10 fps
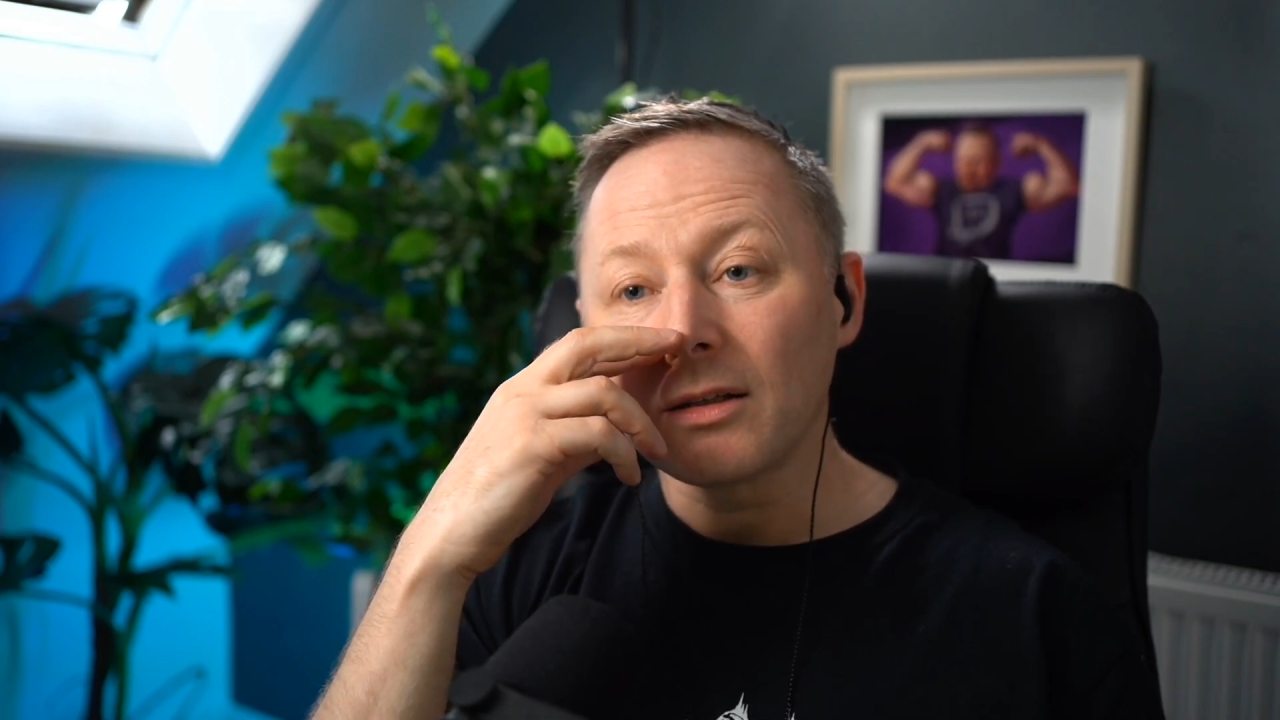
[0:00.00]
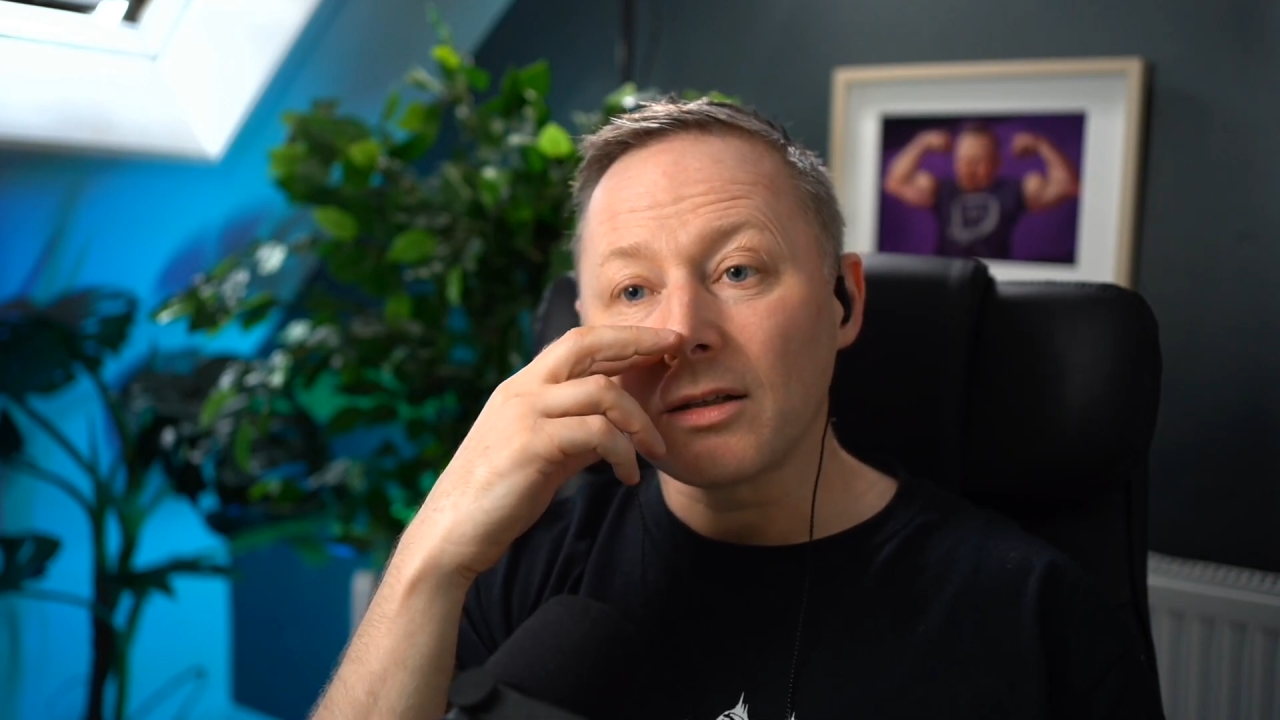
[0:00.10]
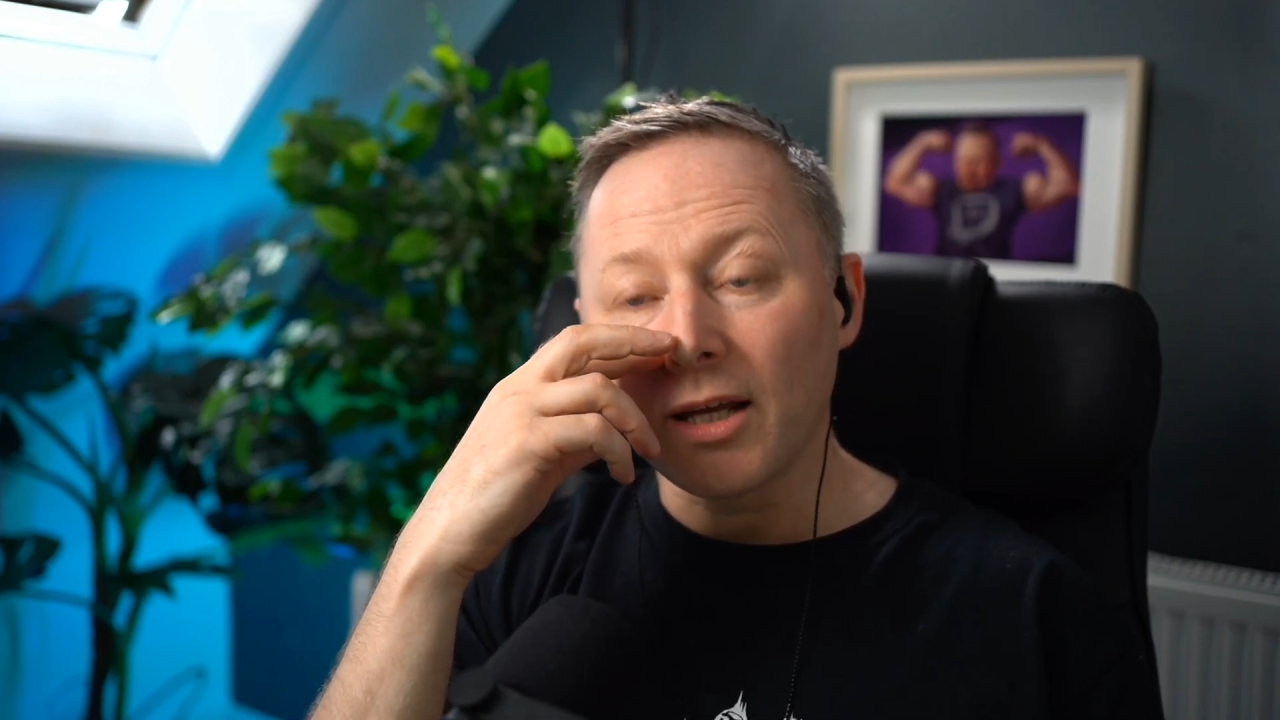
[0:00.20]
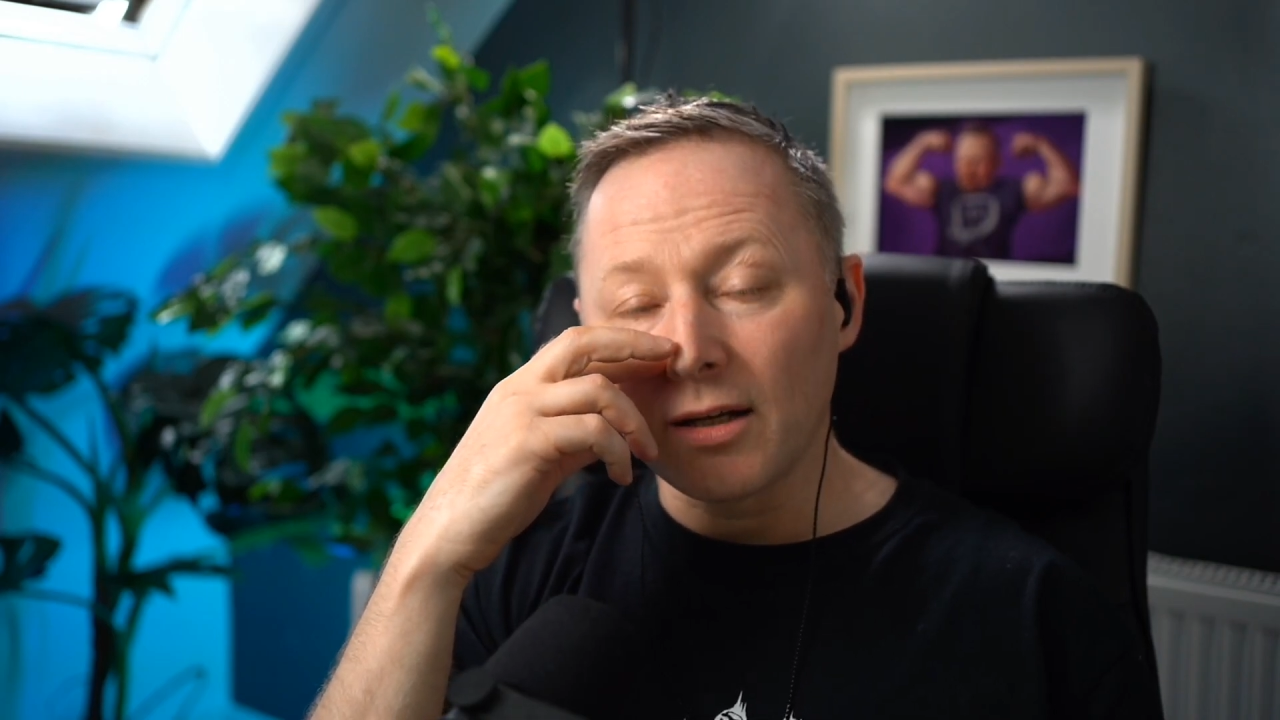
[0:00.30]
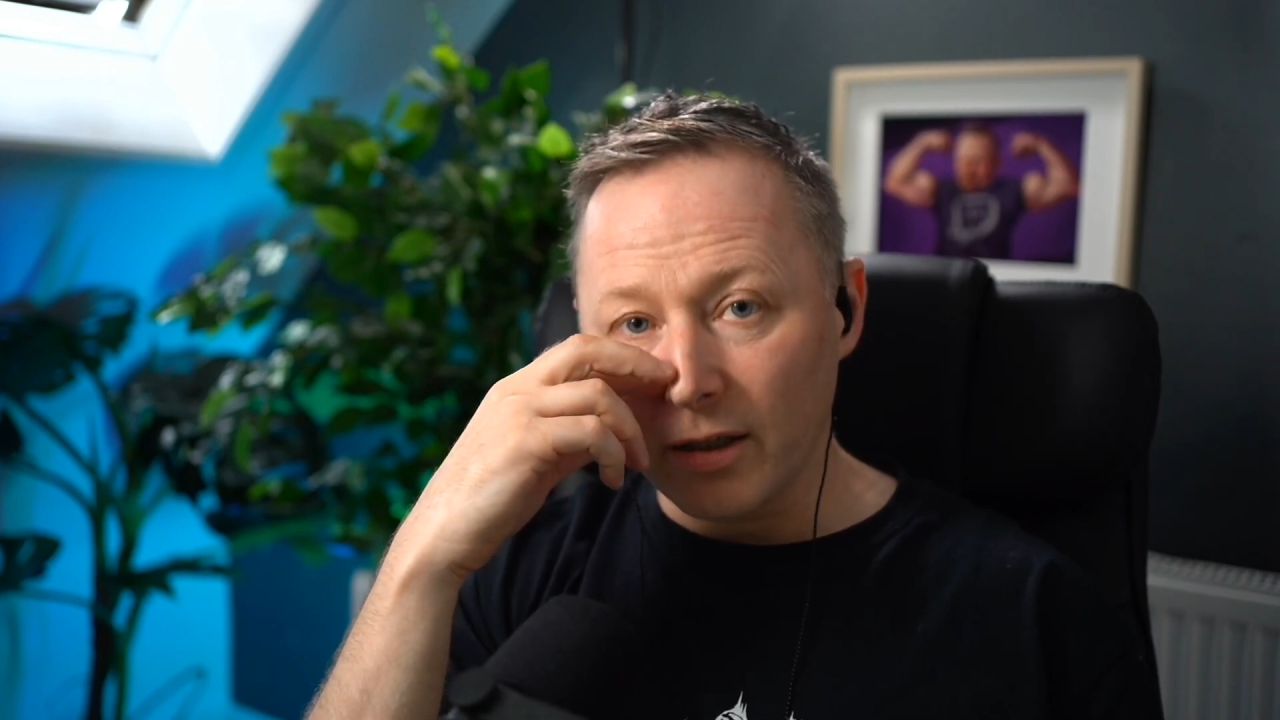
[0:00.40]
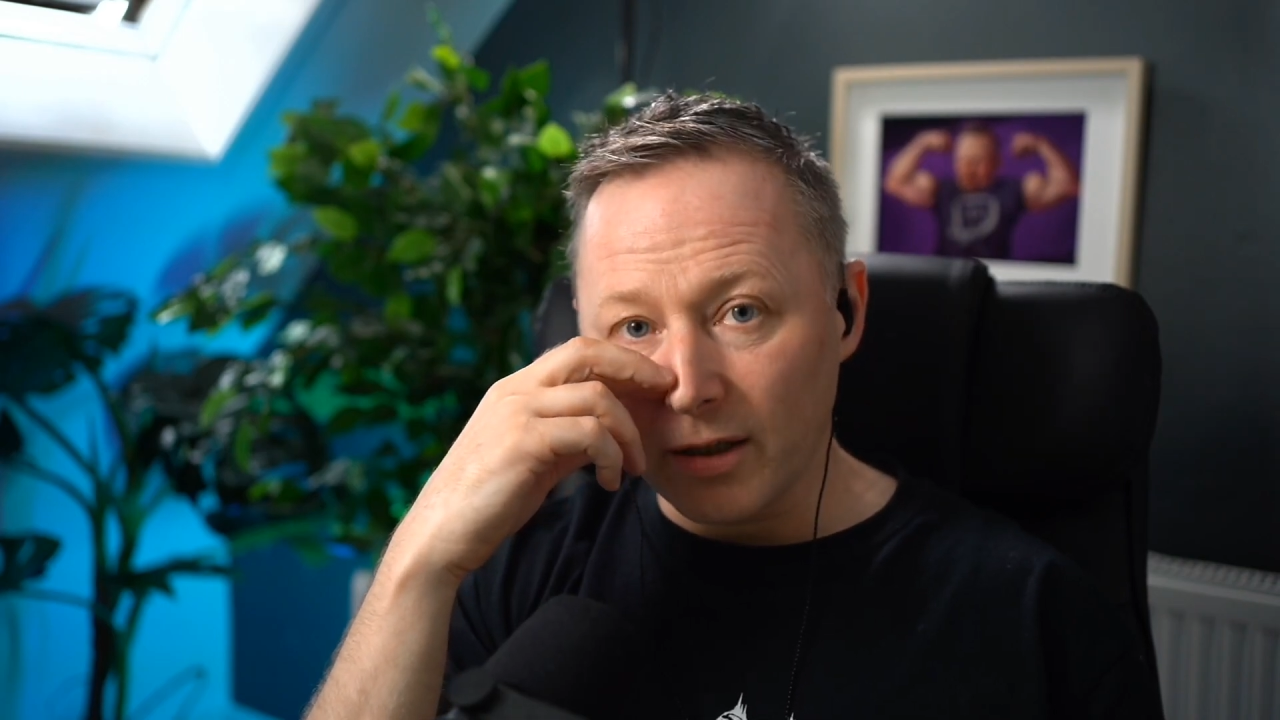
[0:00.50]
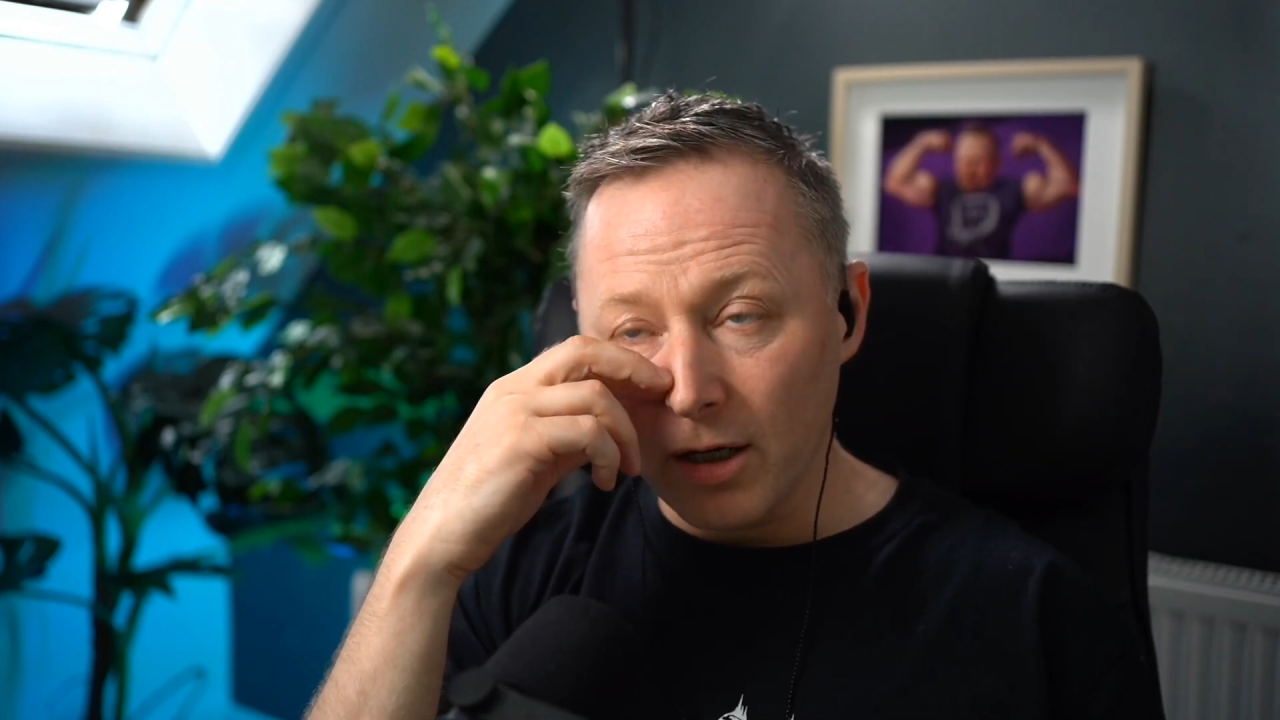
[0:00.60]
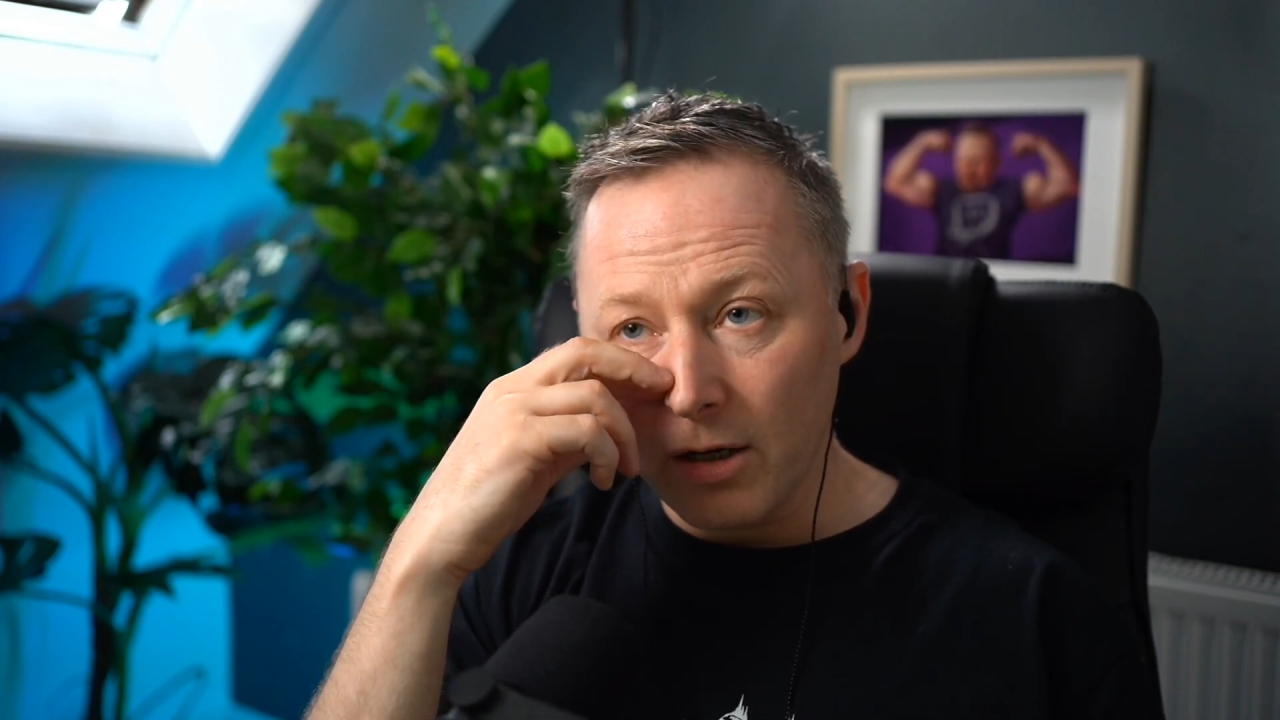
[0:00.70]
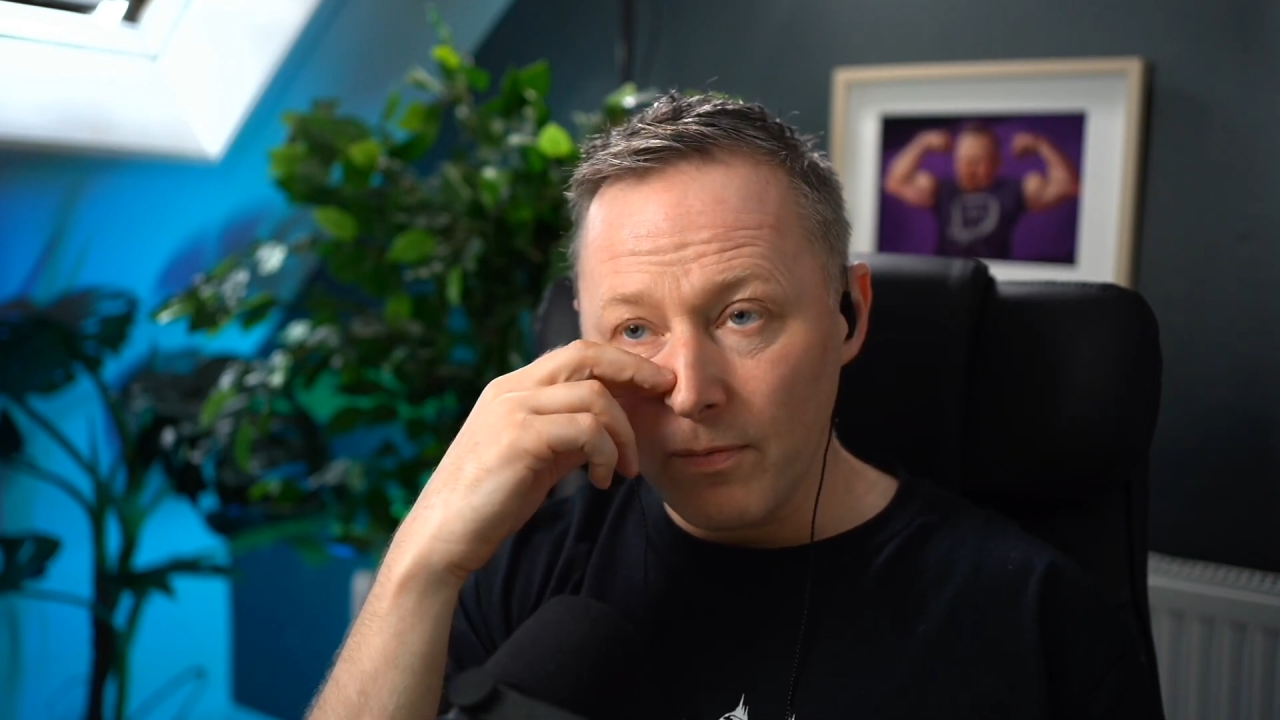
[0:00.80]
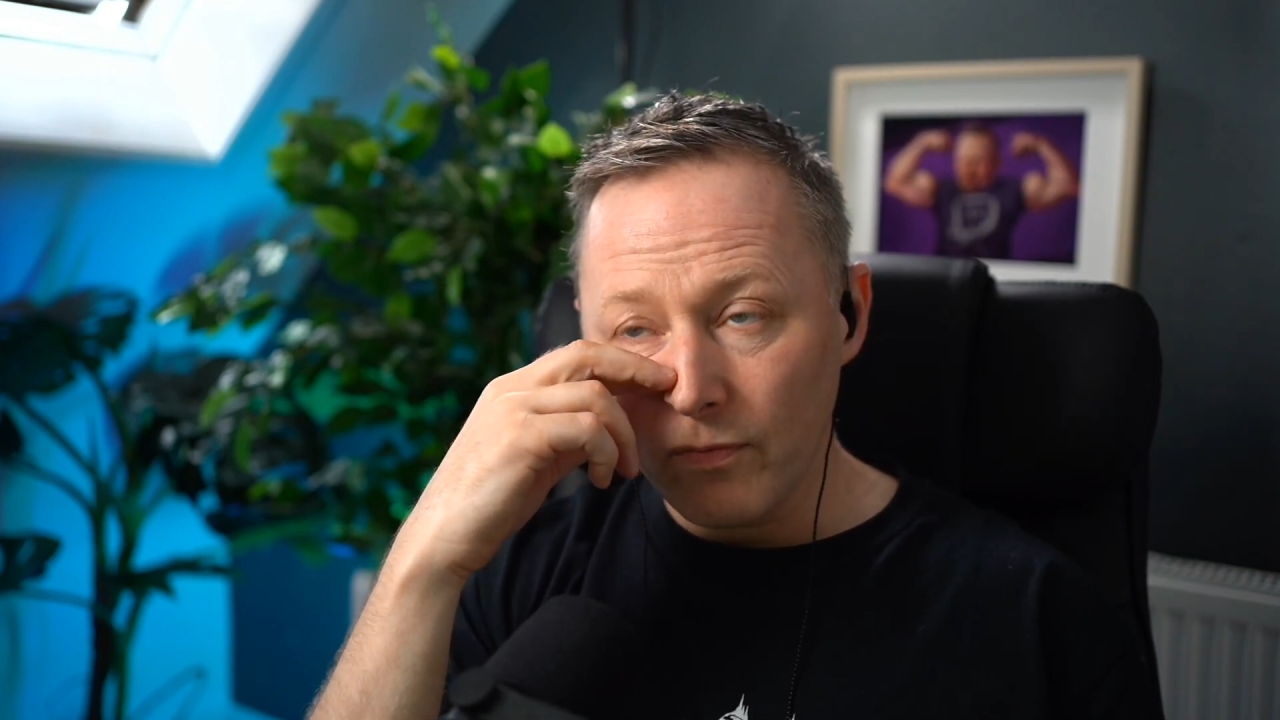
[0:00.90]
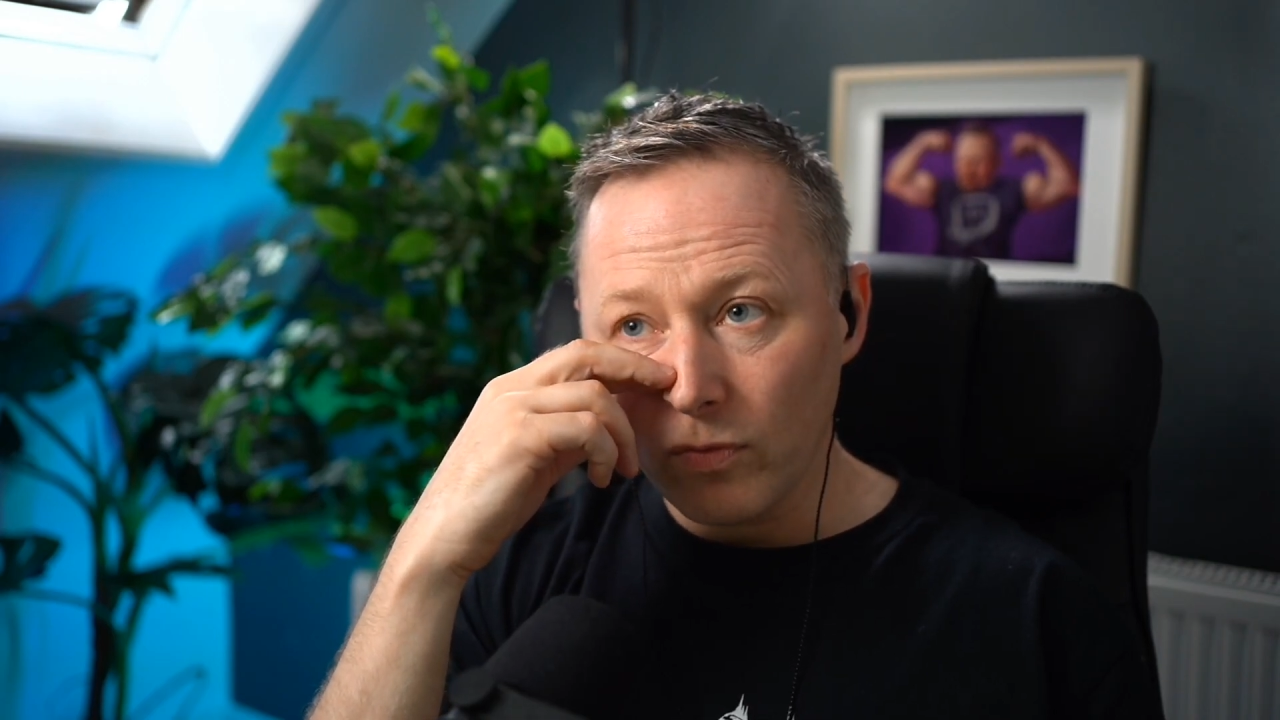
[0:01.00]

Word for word: Kind of like that.